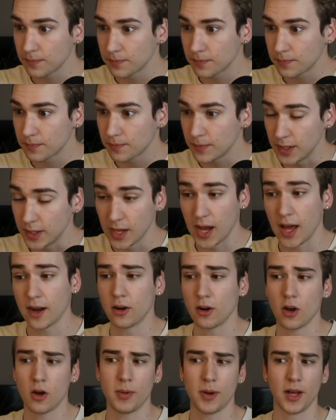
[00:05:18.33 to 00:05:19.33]
Yeah, I don't
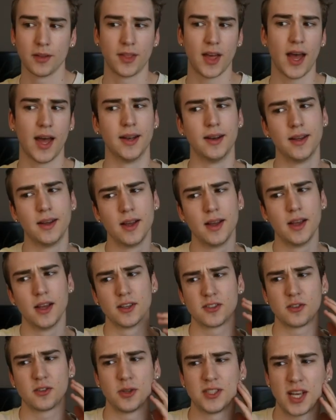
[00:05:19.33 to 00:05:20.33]
know about that.
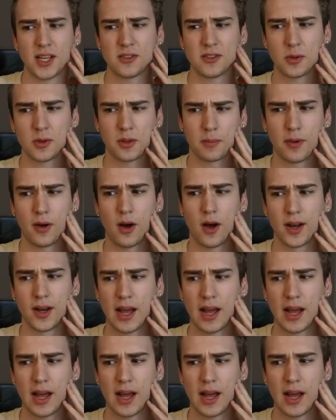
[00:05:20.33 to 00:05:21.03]
So he takes with the pawn.